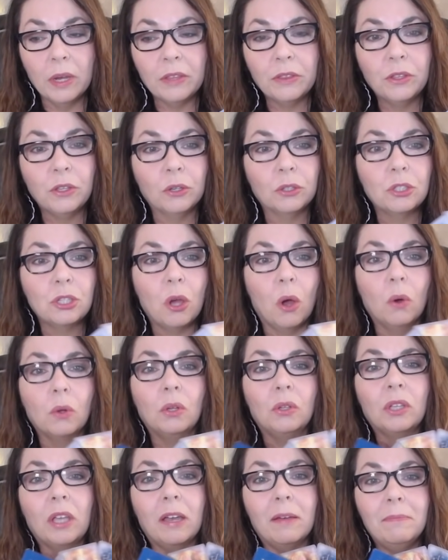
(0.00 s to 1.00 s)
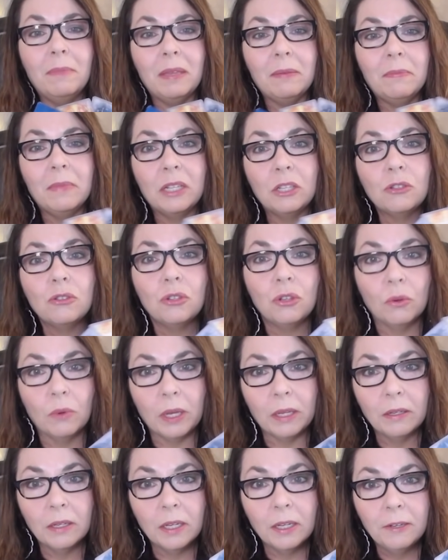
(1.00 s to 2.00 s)
your total commitment to
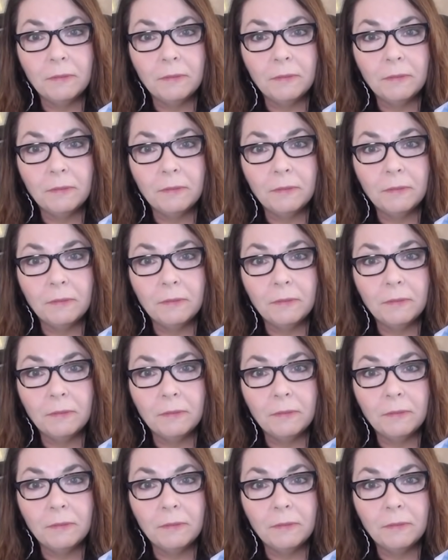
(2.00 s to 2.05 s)
it,